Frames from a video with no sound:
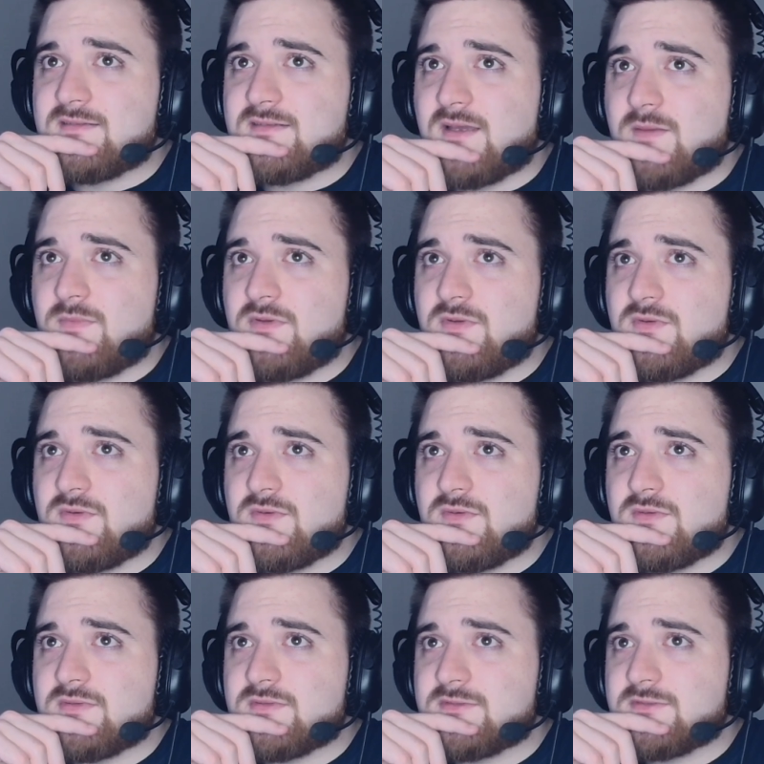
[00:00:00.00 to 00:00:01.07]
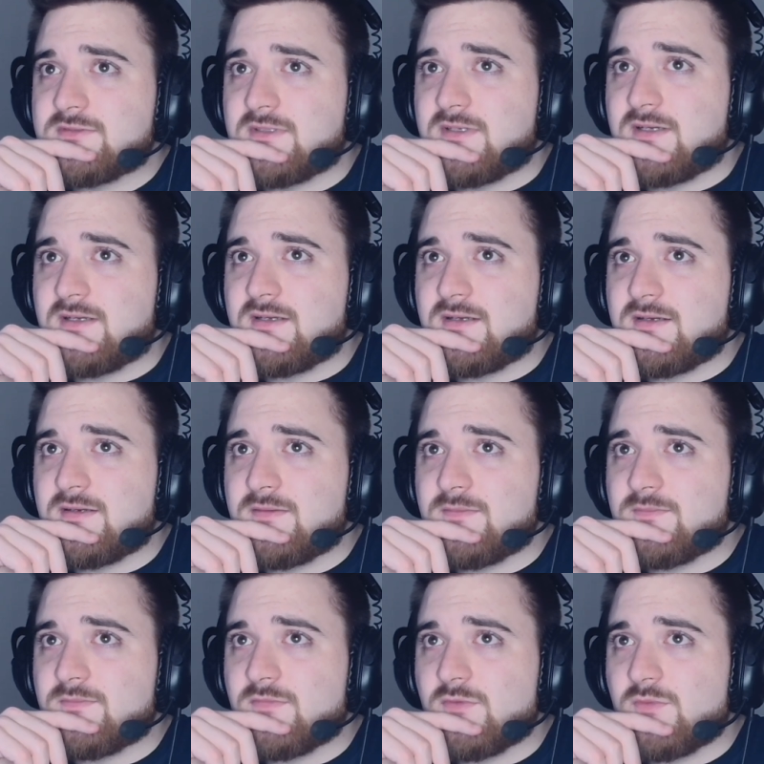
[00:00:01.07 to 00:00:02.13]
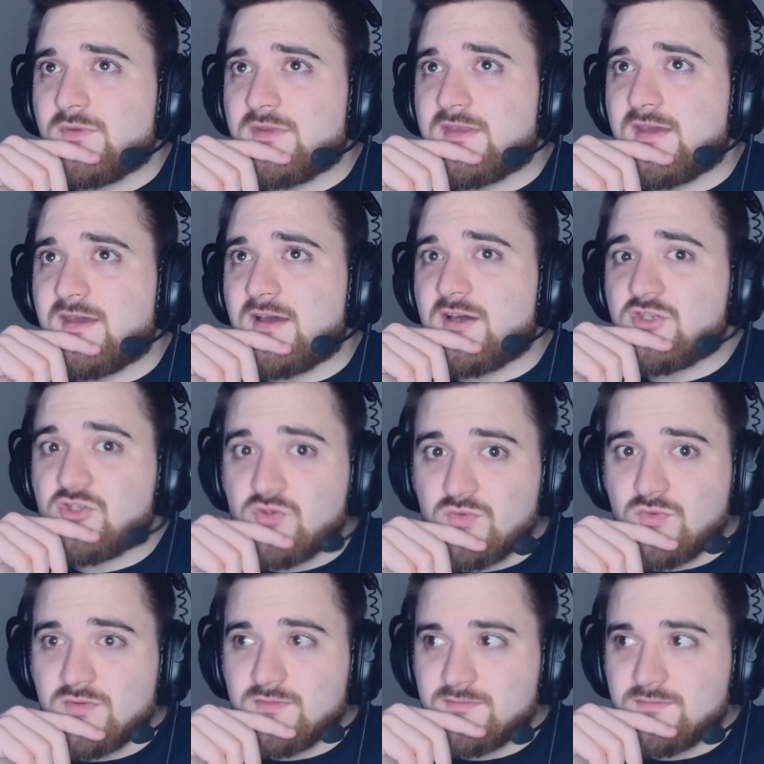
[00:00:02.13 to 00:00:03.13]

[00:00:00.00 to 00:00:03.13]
W with the Achu,